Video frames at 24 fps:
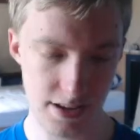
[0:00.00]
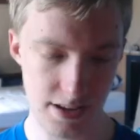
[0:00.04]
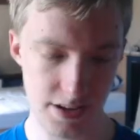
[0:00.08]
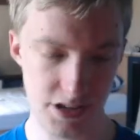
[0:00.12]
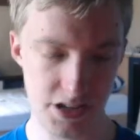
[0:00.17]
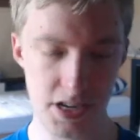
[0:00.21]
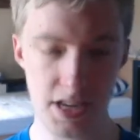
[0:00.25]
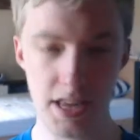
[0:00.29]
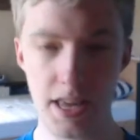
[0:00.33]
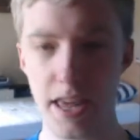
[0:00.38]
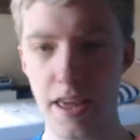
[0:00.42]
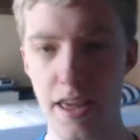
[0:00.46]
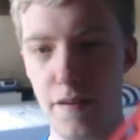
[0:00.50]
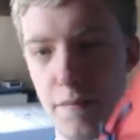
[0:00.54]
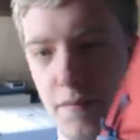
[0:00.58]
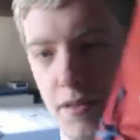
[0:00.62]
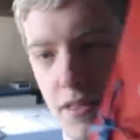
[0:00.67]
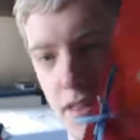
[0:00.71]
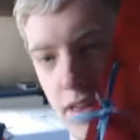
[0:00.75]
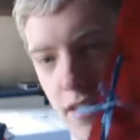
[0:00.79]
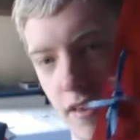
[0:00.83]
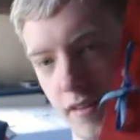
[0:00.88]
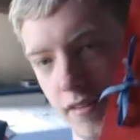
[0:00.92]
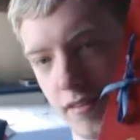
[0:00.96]
She gave
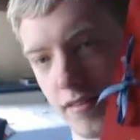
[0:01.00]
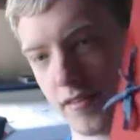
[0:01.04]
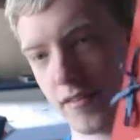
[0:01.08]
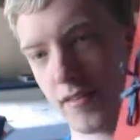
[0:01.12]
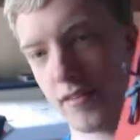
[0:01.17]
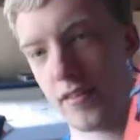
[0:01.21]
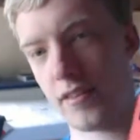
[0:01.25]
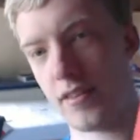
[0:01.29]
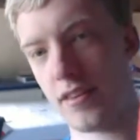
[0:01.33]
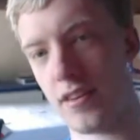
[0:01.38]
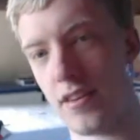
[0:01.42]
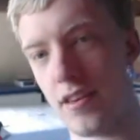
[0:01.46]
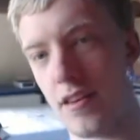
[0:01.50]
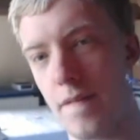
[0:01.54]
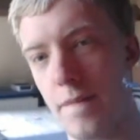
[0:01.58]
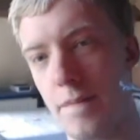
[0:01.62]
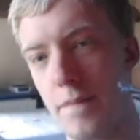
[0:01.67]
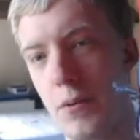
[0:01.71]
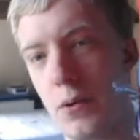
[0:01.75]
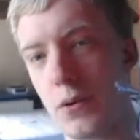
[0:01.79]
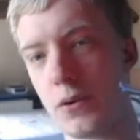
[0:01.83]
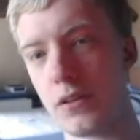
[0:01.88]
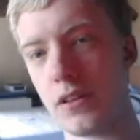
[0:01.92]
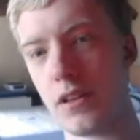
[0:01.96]
me this
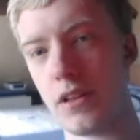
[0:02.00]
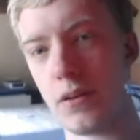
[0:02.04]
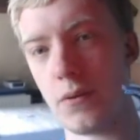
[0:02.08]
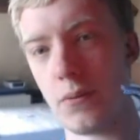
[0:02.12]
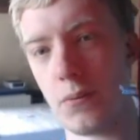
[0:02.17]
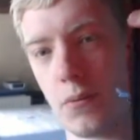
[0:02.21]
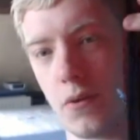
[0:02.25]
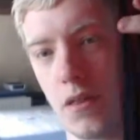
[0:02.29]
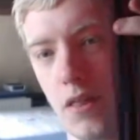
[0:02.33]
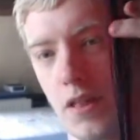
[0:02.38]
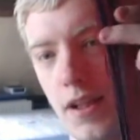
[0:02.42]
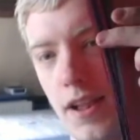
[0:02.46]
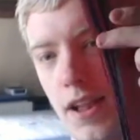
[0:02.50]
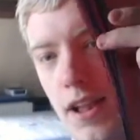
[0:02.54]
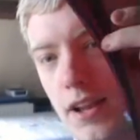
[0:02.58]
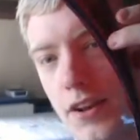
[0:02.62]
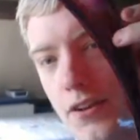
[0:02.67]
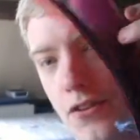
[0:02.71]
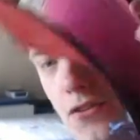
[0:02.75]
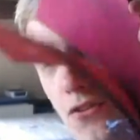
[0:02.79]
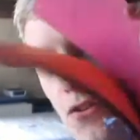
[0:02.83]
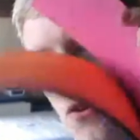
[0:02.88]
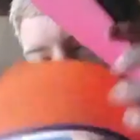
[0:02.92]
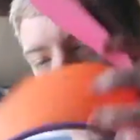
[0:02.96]
booklet with
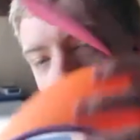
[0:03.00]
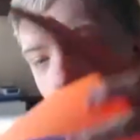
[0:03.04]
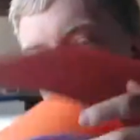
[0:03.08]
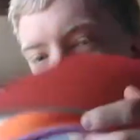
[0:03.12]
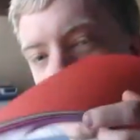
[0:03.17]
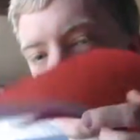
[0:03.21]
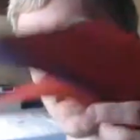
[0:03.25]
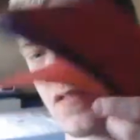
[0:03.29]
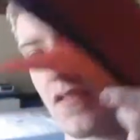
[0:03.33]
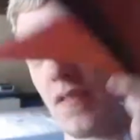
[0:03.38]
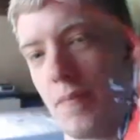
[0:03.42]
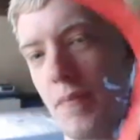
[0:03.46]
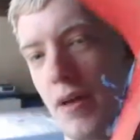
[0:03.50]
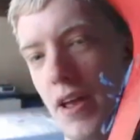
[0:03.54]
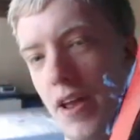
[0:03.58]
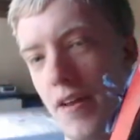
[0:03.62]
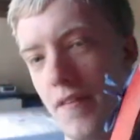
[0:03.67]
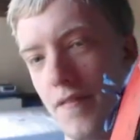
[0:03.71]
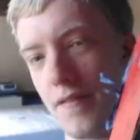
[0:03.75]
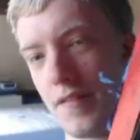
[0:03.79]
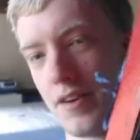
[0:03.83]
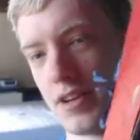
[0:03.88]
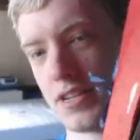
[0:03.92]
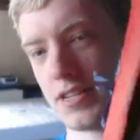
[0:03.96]
drawings from
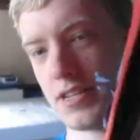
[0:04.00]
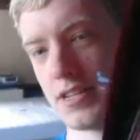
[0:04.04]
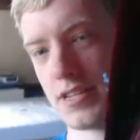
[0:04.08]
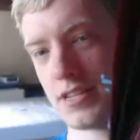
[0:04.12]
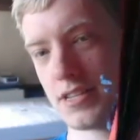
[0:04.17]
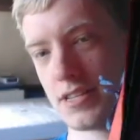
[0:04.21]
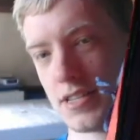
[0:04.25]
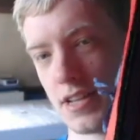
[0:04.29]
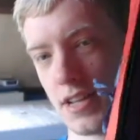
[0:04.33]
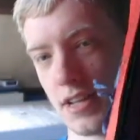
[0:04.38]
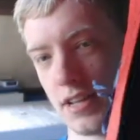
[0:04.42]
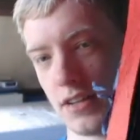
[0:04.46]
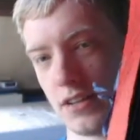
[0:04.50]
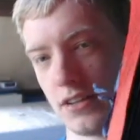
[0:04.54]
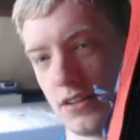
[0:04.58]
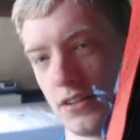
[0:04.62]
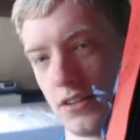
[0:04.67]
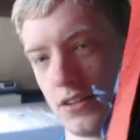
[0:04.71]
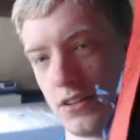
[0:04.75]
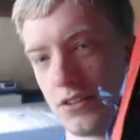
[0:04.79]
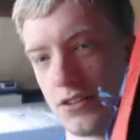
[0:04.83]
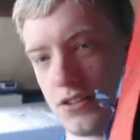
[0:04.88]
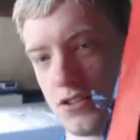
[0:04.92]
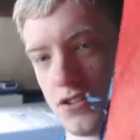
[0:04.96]
every
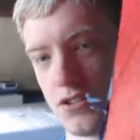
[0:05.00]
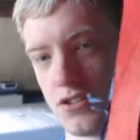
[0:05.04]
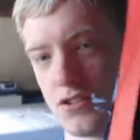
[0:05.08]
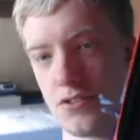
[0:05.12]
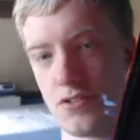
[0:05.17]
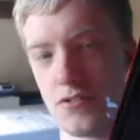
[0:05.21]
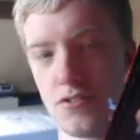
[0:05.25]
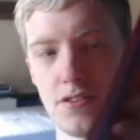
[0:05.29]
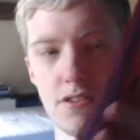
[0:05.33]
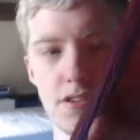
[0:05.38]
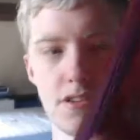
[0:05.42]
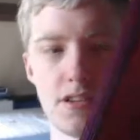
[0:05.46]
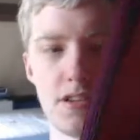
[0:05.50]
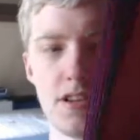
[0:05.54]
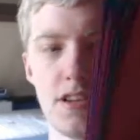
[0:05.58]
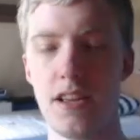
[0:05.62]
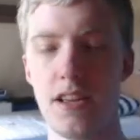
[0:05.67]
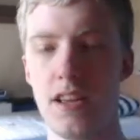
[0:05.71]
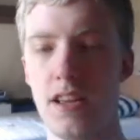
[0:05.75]
single student.